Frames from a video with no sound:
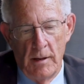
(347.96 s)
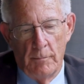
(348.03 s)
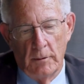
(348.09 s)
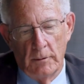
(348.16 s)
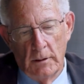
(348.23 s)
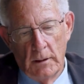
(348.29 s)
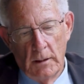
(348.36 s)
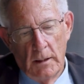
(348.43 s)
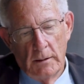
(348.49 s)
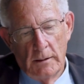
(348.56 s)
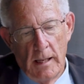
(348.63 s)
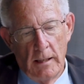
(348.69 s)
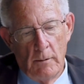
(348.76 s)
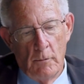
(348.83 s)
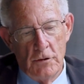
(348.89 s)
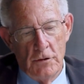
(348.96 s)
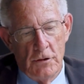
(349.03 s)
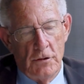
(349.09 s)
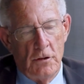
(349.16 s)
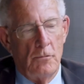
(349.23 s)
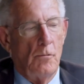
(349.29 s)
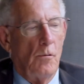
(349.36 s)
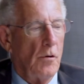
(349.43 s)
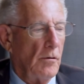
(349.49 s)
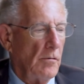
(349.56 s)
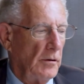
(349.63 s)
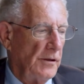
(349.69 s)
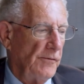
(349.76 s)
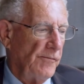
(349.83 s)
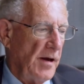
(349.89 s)
people that were just
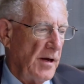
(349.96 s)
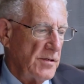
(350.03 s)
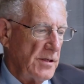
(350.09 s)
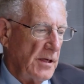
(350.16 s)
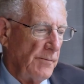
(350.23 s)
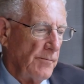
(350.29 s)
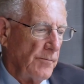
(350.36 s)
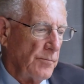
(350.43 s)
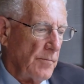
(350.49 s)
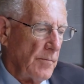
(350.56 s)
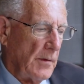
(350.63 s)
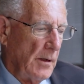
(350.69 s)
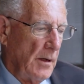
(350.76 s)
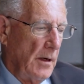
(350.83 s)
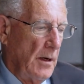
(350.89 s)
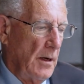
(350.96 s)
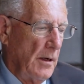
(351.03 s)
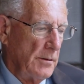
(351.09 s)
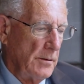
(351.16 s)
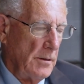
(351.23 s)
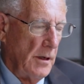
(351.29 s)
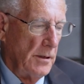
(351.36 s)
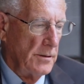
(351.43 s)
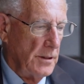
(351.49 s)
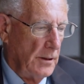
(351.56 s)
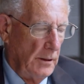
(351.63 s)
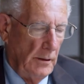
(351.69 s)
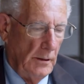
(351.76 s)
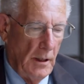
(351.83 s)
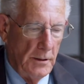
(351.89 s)
water-only fasting
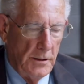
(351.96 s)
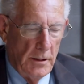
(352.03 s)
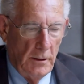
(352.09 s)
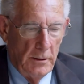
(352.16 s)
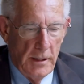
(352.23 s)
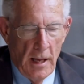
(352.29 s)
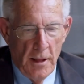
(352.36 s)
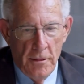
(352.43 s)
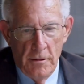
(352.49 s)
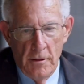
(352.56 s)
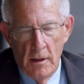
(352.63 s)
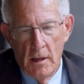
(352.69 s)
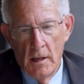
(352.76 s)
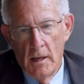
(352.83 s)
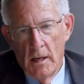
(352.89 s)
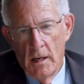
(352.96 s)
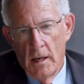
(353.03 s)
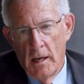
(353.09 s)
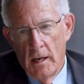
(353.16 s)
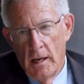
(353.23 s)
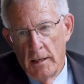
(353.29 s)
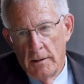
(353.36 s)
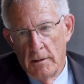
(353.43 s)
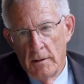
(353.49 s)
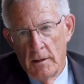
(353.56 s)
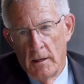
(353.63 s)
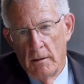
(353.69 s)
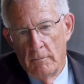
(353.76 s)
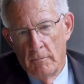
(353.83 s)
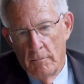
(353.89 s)
until death. And
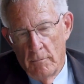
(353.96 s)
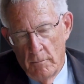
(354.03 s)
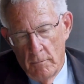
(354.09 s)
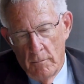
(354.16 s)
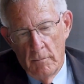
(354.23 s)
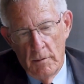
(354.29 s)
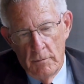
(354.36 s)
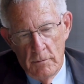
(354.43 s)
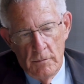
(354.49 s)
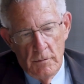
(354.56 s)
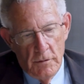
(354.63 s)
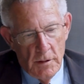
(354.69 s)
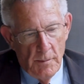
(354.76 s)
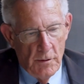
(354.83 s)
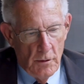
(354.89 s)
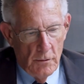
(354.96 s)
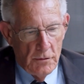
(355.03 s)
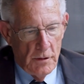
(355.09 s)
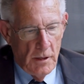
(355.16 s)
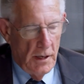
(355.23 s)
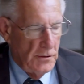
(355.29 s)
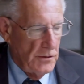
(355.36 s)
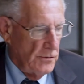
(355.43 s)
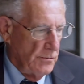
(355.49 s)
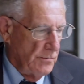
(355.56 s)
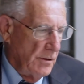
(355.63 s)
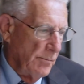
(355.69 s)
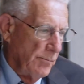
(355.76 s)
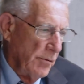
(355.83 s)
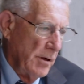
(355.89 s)
in some of those
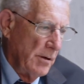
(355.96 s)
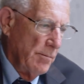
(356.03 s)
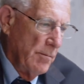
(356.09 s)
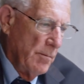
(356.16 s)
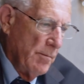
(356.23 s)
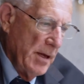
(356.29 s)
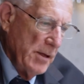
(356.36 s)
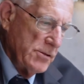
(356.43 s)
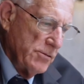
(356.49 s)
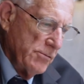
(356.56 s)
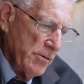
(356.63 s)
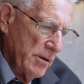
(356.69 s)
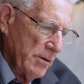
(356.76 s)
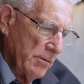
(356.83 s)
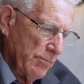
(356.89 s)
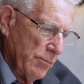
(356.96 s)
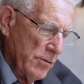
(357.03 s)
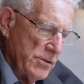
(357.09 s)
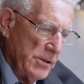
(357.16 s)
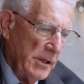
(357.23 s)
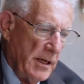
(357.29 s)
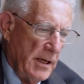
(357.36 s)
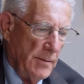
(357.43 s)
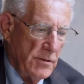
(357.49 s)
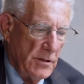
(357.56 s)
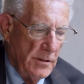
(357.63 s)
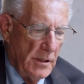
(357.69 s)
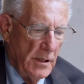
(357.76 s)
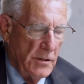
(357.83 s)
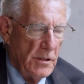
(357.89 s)
prison
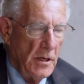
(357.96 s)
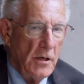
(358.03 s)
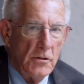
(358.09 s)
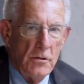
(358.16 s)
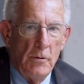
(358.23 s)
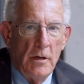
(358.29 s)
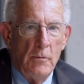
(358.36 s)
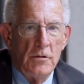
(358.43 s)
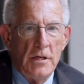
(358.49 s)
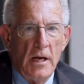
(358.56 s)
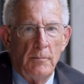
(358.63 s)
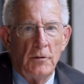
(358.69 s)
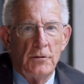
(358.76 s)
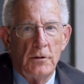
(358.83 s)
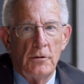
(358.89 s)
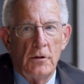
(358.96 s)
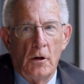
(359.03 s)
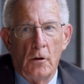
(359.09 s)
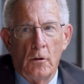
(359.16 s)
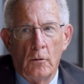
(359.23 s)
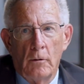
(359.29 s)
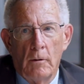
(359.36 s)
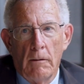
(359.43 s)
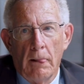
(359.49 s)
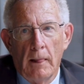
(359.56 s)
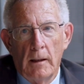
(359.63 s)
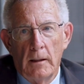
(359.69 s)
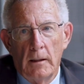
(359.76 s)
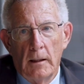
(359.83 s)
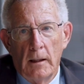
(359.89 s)
camps and things. So he was able to know
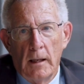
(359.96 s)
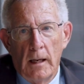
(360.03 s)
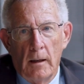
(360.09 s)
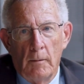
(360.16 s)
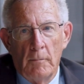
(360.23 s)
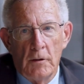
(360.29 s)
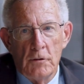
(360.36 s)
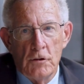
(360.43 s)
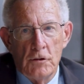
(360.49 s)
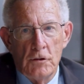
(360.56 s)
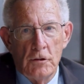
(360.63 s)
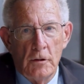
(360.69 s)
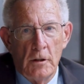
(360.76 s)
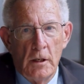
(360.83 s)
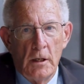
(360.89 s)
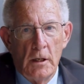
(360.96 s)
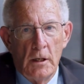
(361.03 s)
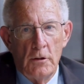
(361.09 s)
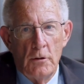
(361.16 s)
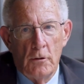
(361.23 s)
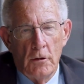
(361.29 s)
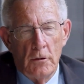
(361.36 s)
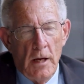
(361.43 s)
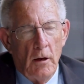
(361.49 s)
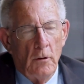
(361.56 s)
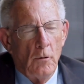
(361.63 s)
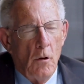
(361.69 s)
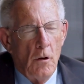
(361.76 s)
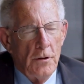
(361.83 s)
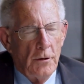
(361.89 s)
how
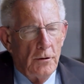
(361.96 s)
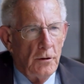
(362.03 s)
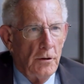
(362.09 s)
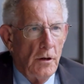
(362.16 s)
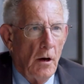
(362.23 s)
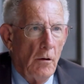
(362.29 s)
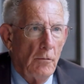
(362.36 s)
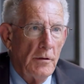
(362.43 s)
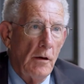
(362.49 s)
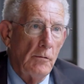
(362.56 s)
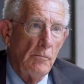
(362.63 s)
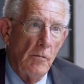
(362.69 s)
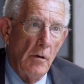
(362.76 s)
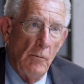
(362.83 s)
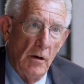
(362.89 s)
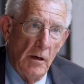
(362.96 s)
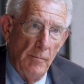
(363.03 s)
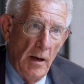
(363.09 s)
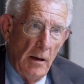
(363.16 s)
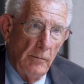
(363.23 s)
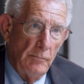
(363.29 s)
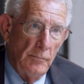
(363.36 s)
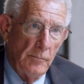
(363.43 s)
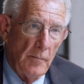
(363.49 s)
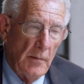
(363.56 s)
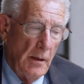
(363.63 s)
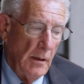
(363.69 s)
long you could go. Now, what about